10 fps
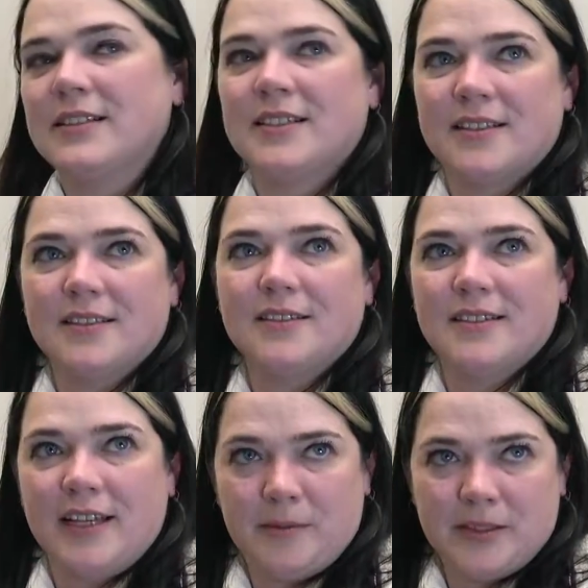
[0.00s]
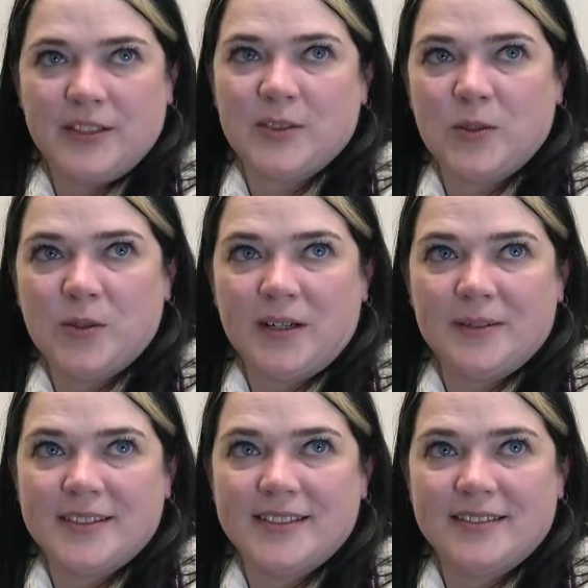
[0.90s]
to the elementary school where I
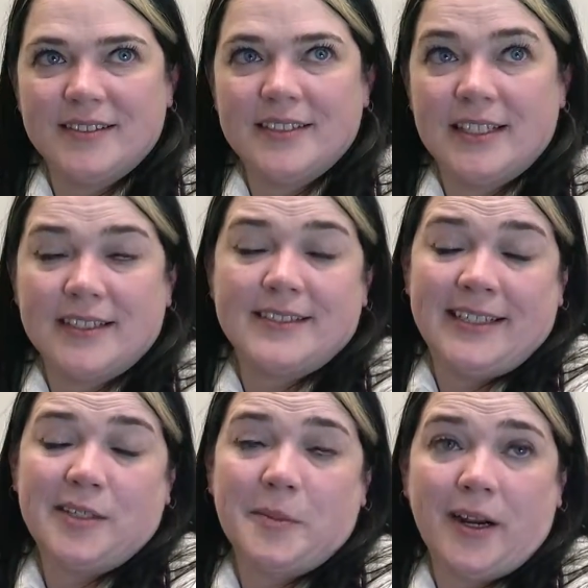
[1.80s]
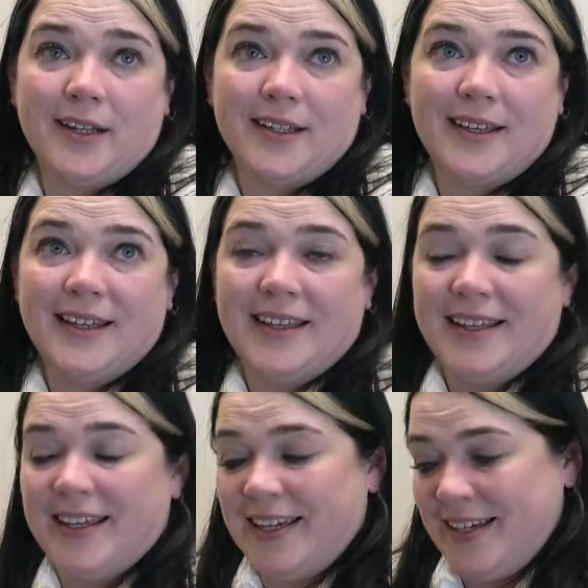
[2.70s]
was attending Scenic Park,
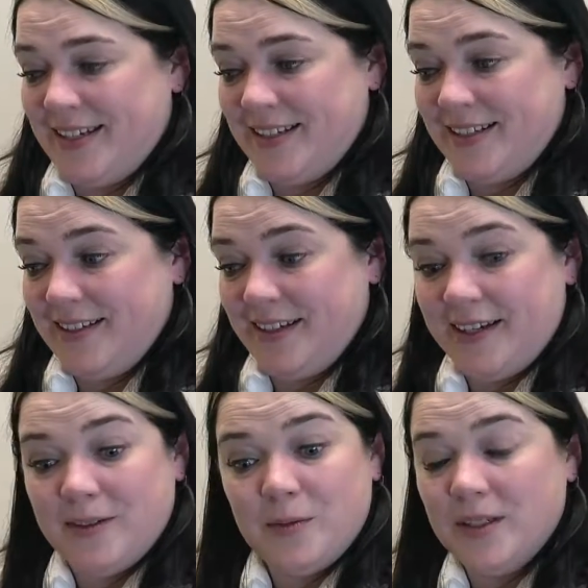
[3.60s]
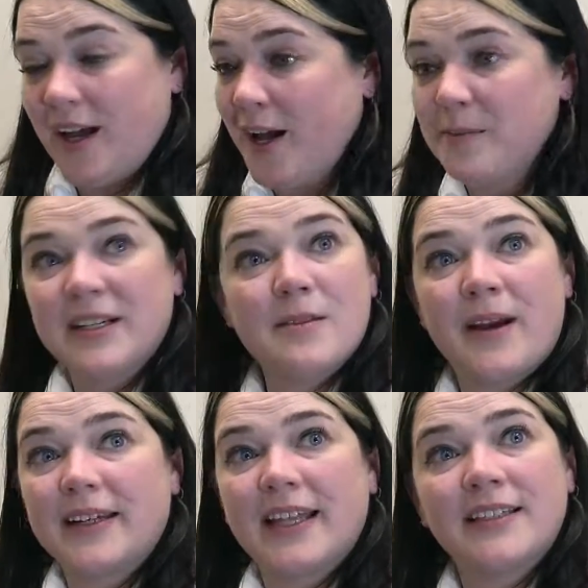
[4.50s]
and I would hop into the
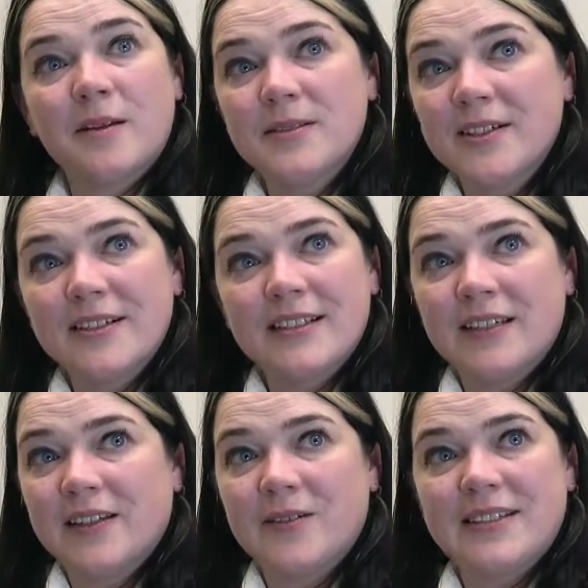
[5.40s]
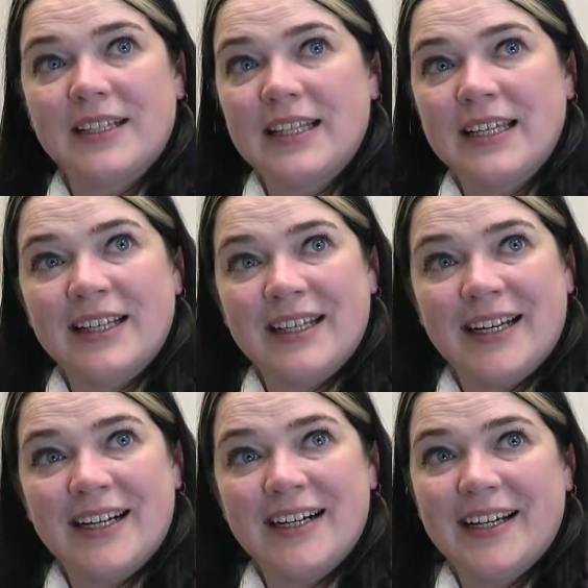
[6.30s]
back of that dumpster to see if there was anything
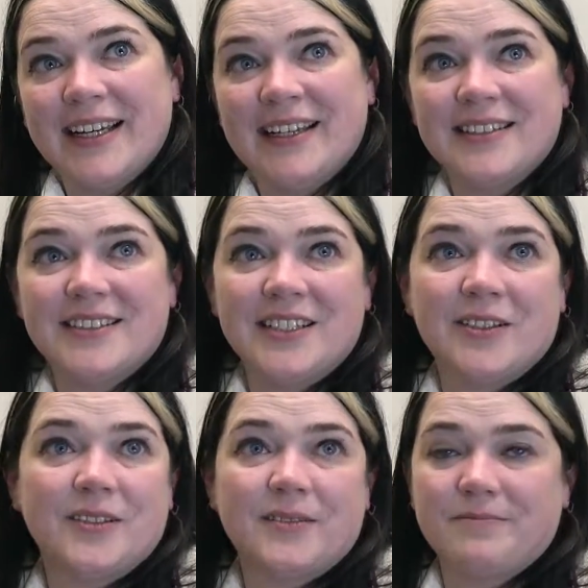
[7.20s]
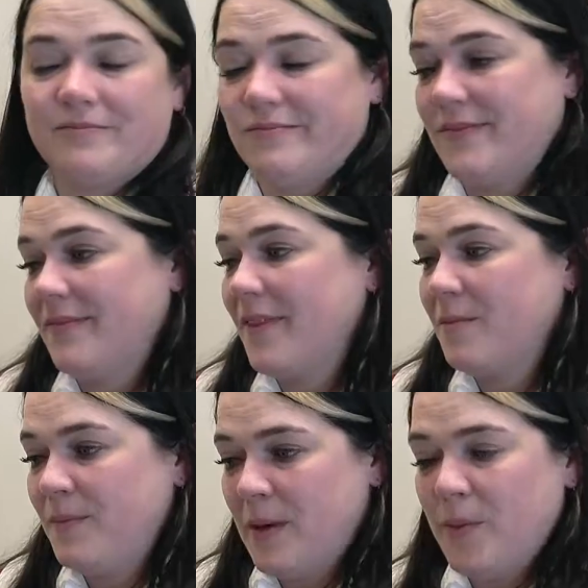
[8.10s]
there. And
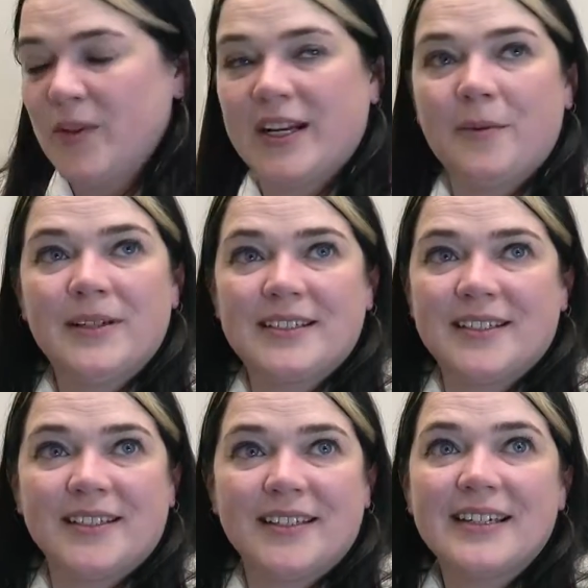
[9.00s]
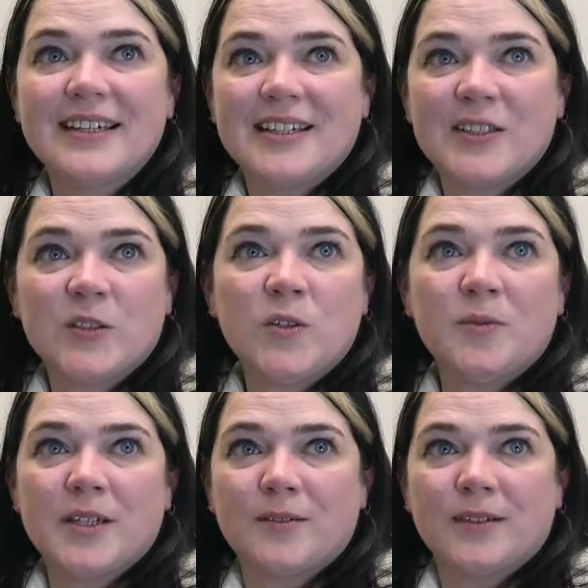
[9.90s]
people that I went to school
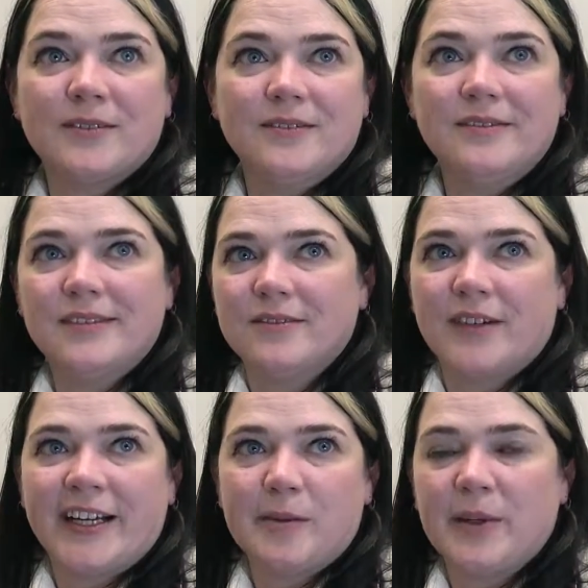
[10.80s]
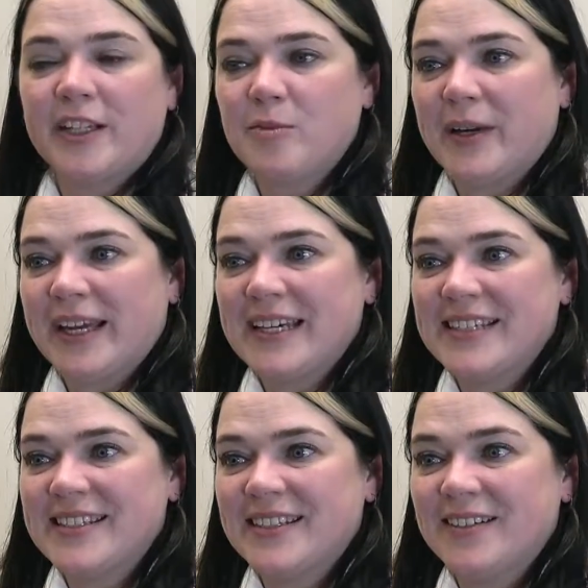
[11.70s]
with would ride up on their
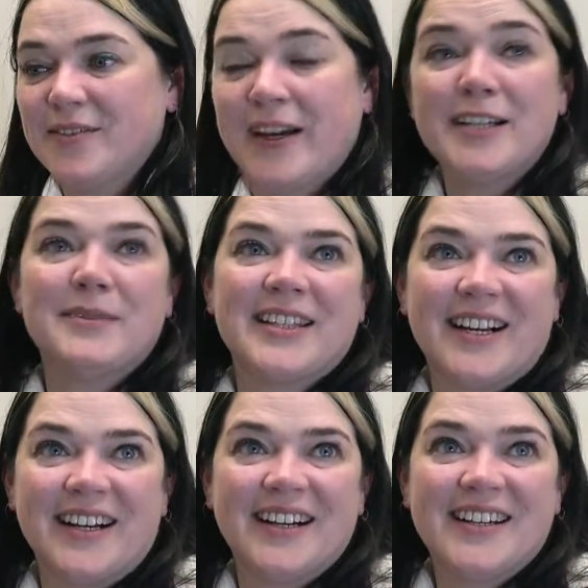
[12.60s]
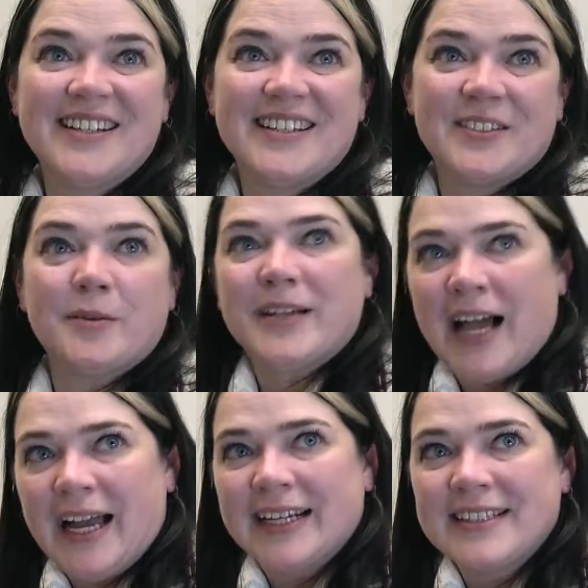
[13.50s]
bikes and find me there. So I would
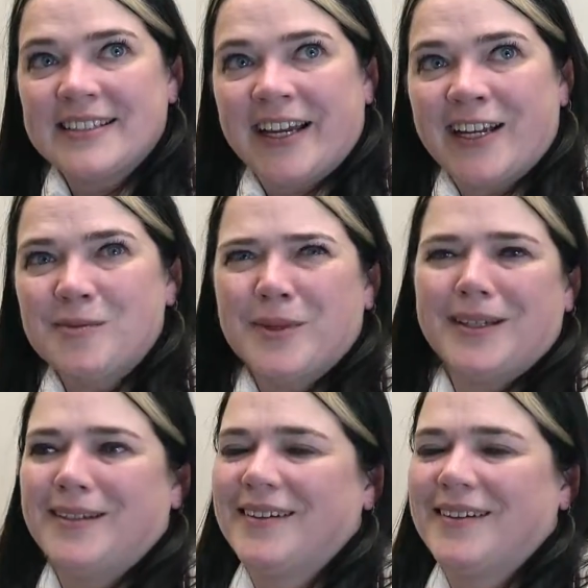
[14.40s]
hide inside, but